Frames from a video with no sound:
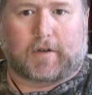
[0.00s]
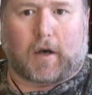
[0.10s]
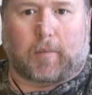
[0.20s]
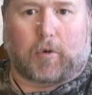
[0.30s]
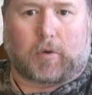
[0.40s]

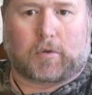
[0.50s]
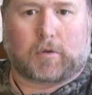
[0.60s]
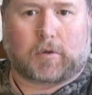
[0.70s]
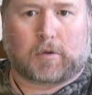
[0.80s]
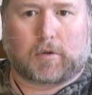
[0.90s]
double
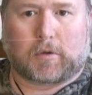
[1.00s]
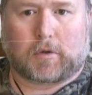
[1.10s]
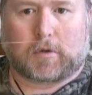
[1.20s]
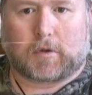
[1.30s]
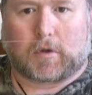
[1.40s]

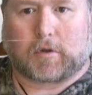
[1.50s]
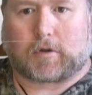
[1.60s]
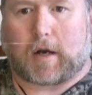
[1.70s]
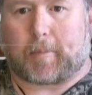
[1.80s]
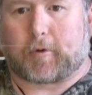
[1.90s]

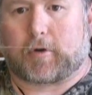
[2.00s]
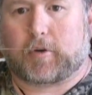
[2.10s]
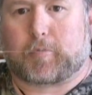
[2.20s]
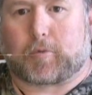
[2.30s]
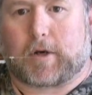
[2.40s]
dropper
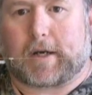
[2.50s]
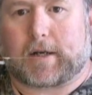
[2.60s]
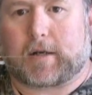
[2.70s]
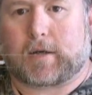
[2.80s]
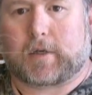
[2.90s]
loop rig.